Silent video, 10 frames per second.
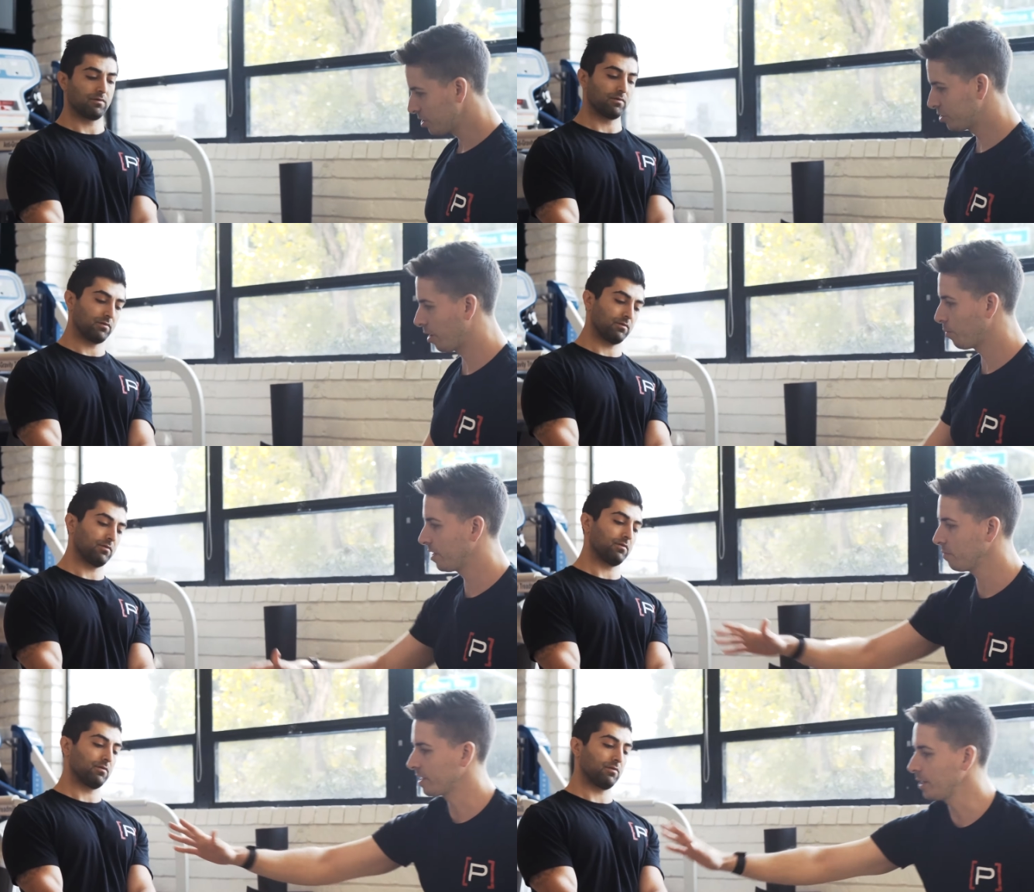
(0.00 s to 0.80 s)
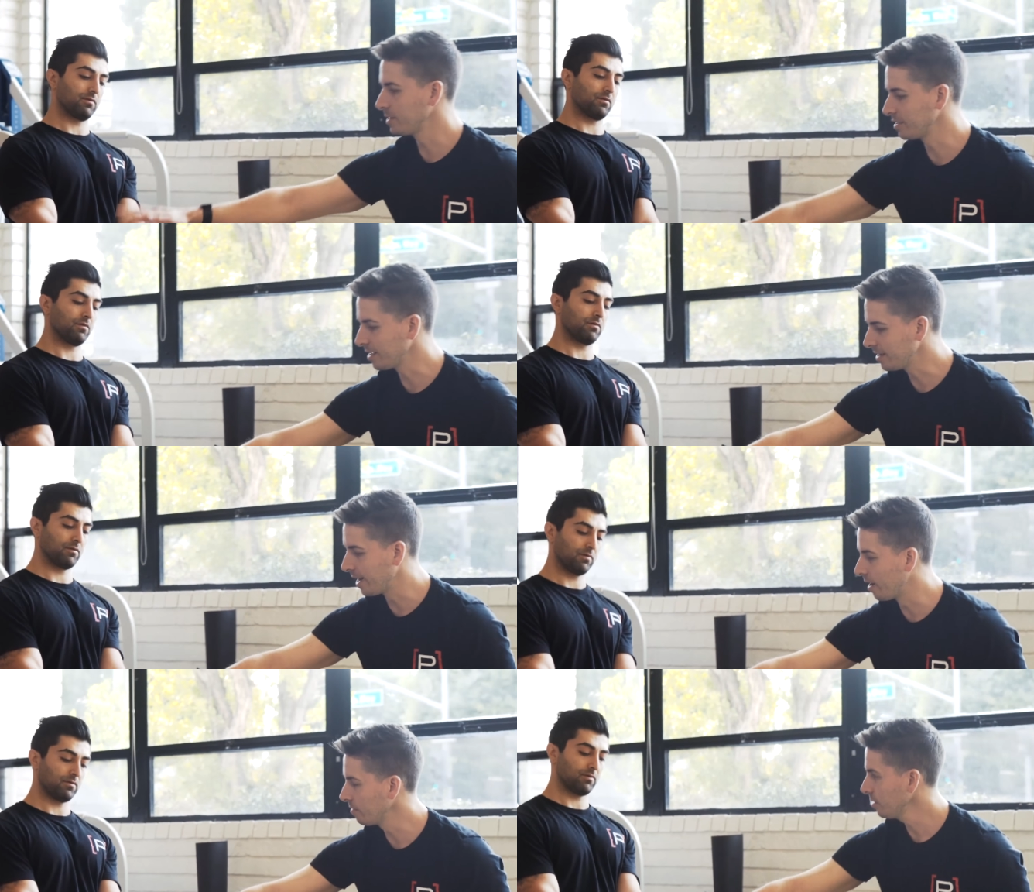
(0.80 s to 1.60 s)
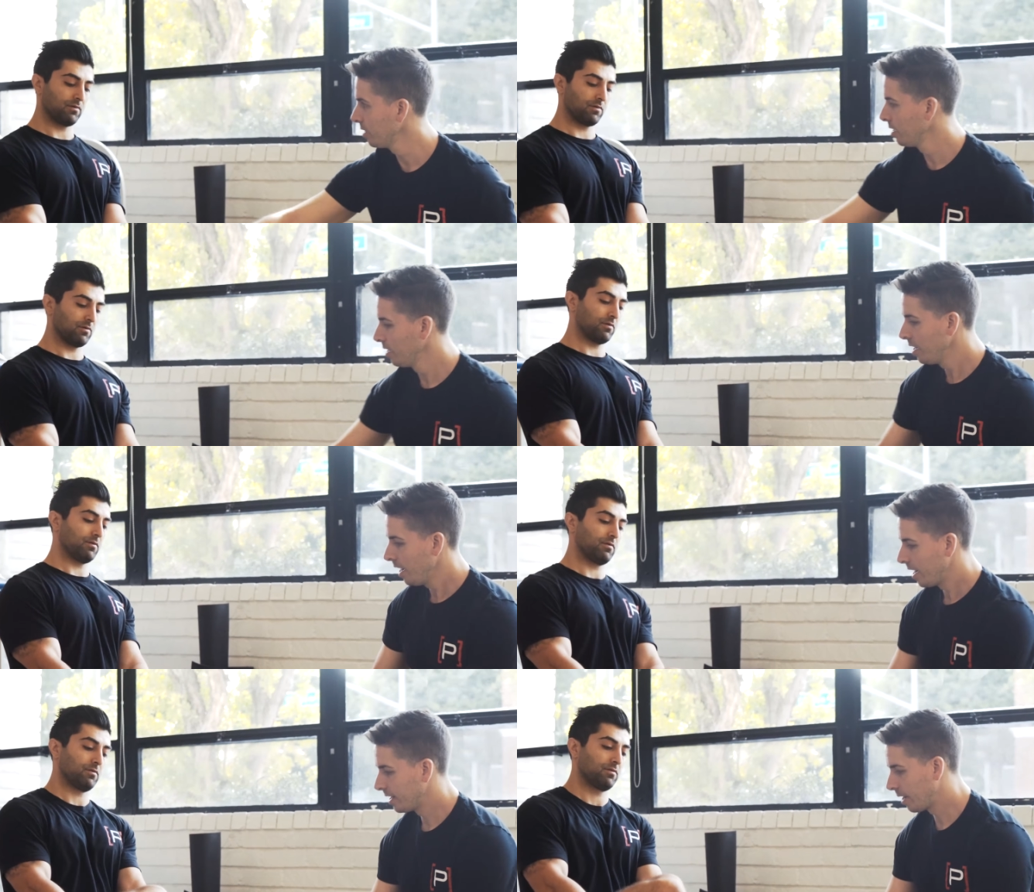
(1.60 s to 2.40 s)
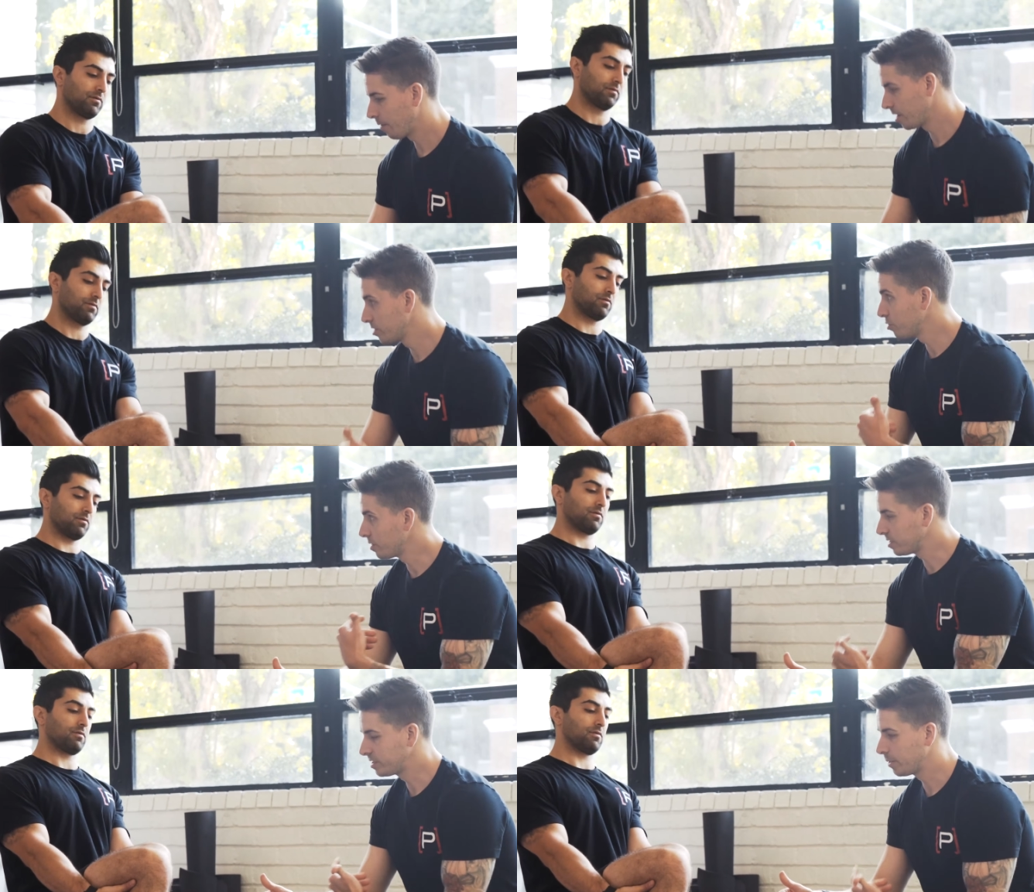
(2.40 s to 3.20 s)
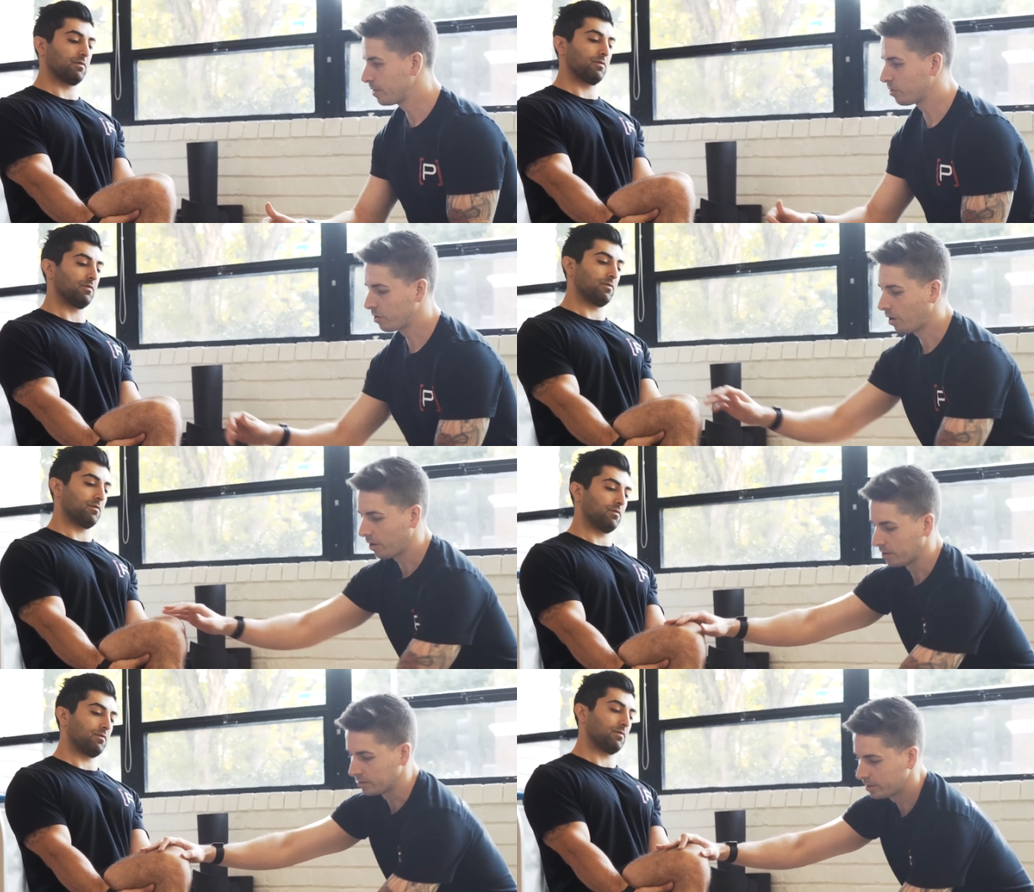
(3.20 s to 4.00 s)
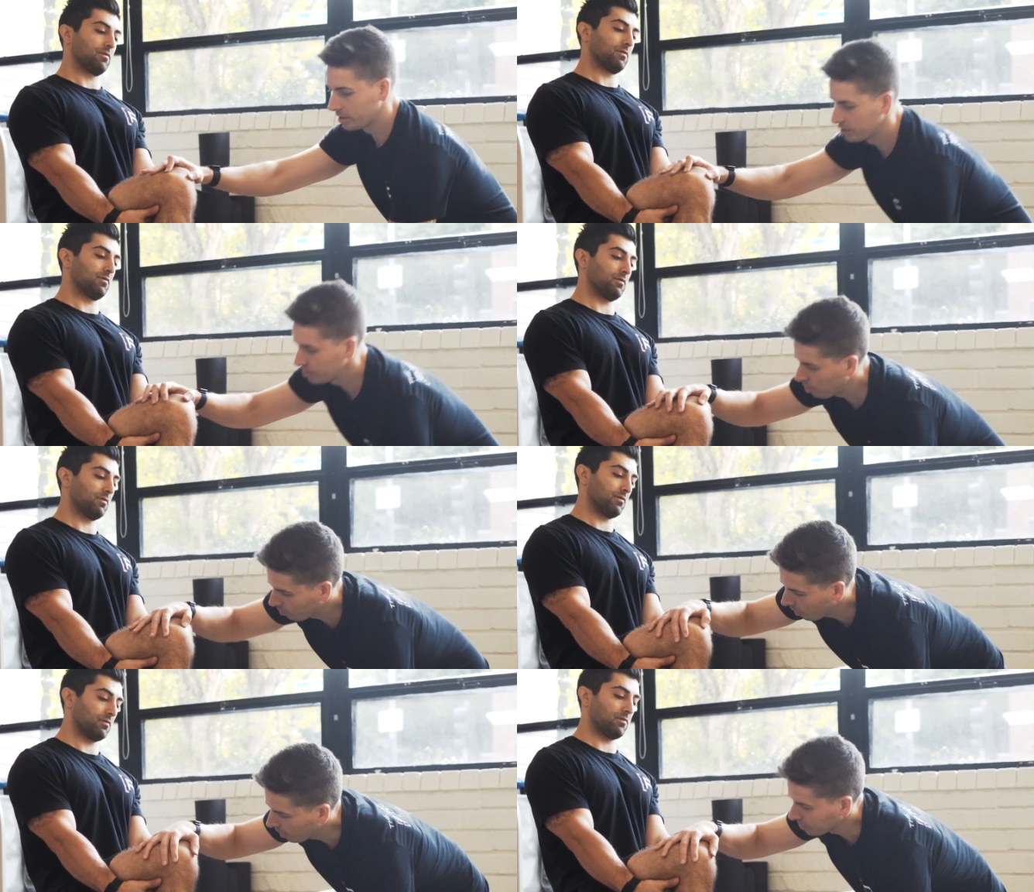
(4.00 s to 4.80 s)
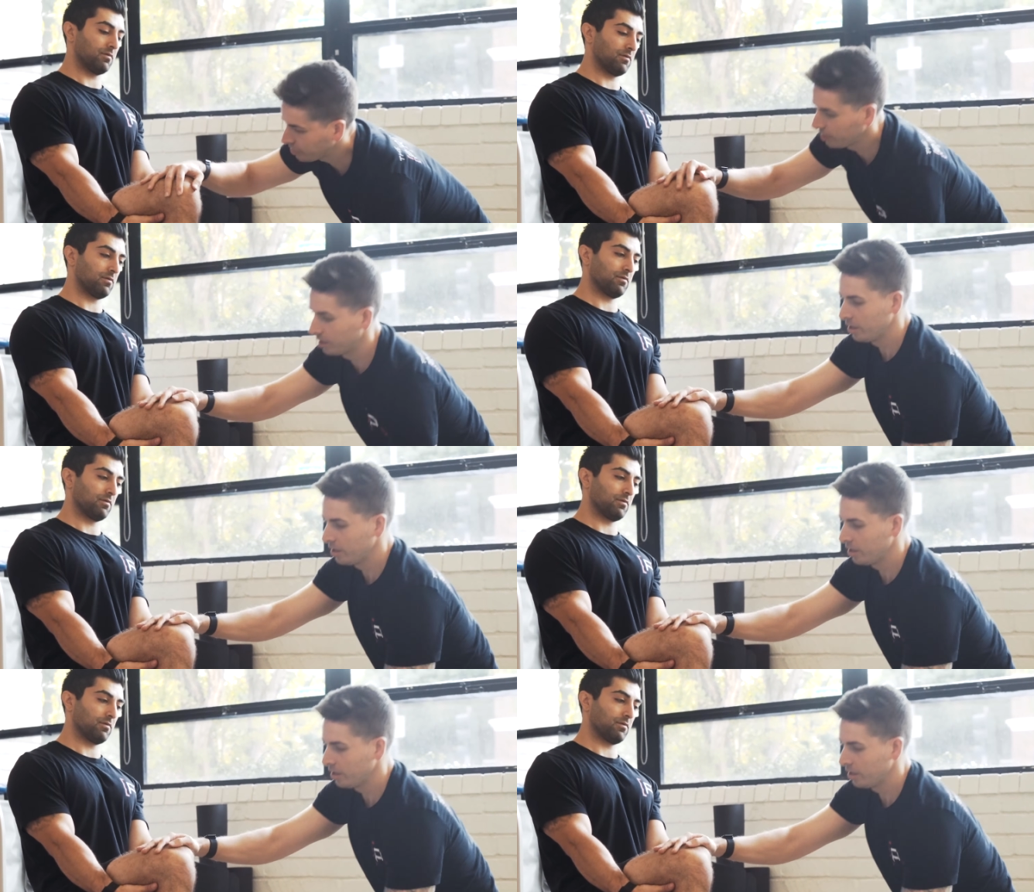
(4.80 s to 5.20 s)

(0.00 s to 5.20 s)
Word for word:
Speaker 1: So I want him to keep his knee down. And now we're gonna do these tibial cars. So Arash,